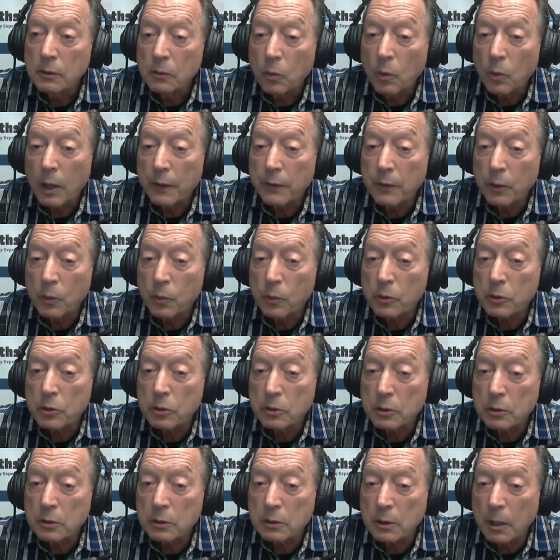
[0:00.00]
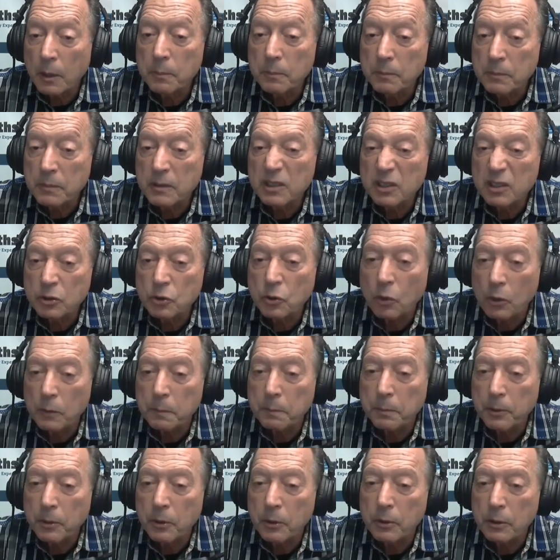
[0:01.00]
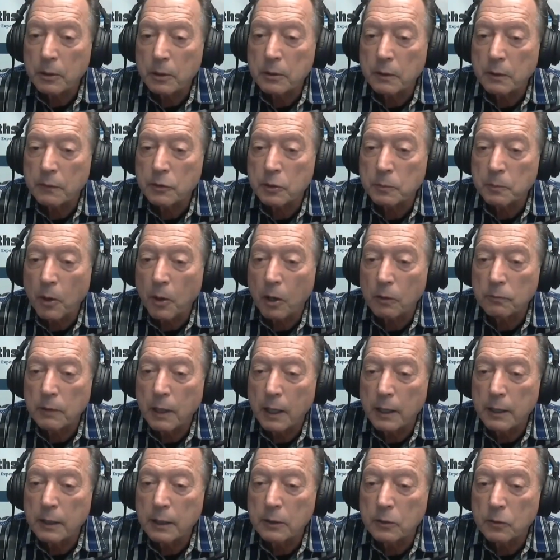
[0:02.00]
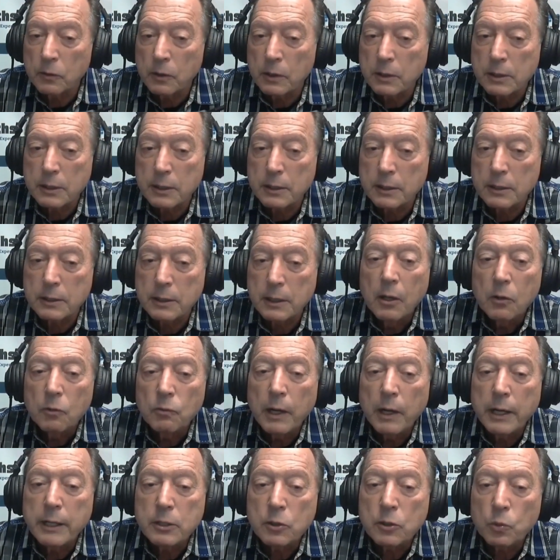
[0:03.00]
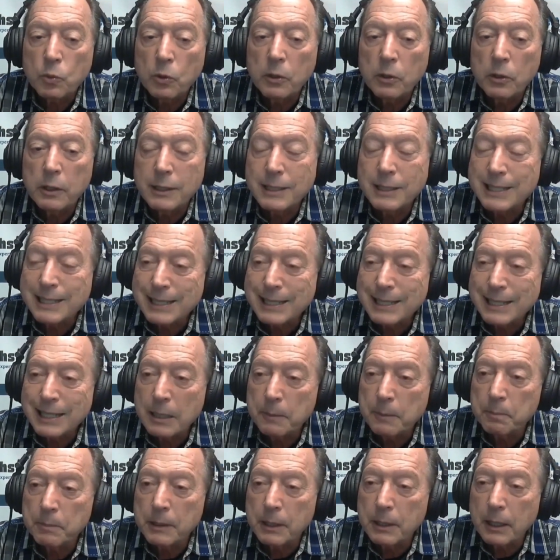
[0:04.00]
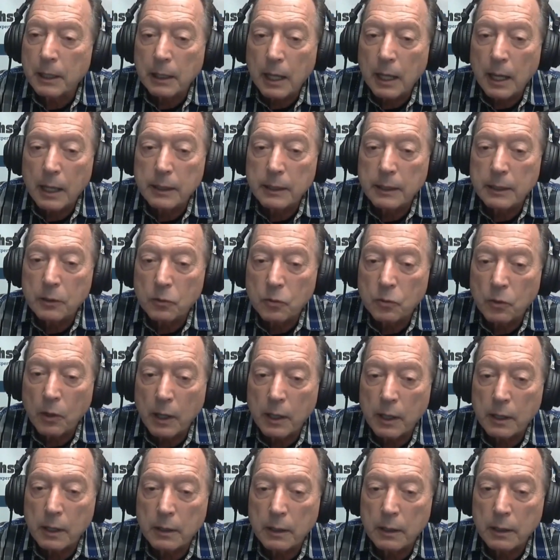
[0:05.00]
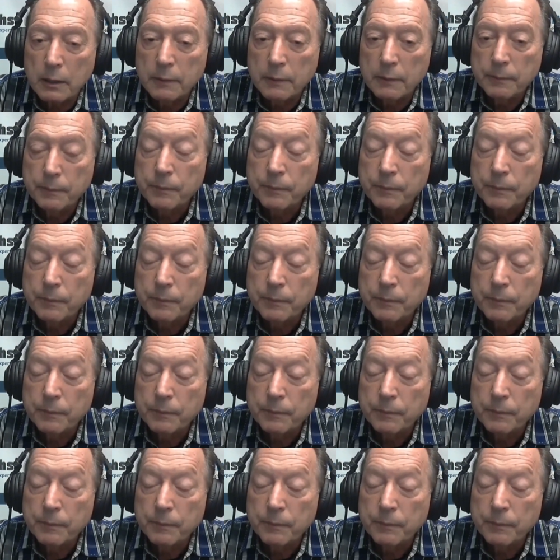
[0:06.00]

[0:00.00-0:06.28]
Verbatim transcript: while there were some short periods of small rate increases, rates were in a steep declining trend,